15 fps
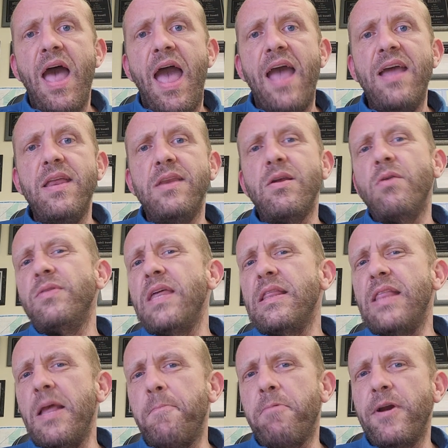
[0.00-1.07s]
And, and, don't
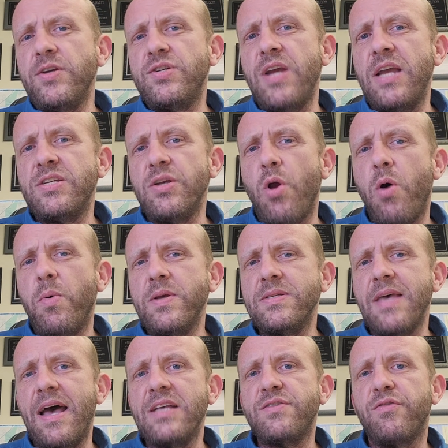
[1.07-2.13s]
think the appreciation
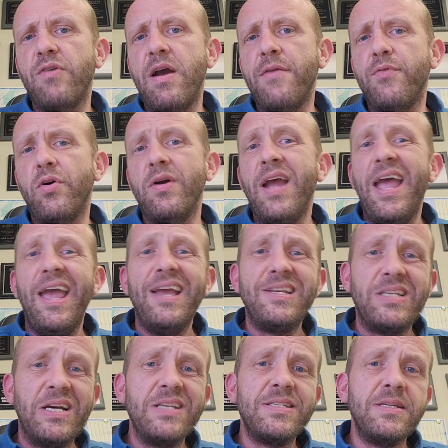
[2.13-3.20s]
always lasts forever.
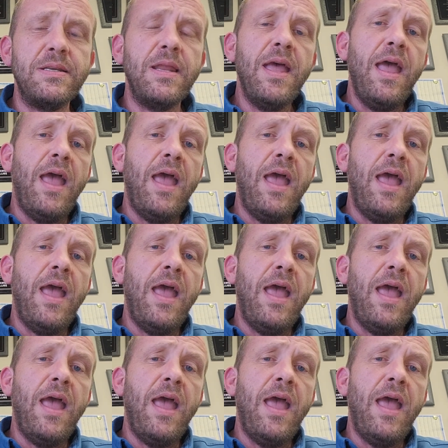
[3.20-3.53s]
It doesn't.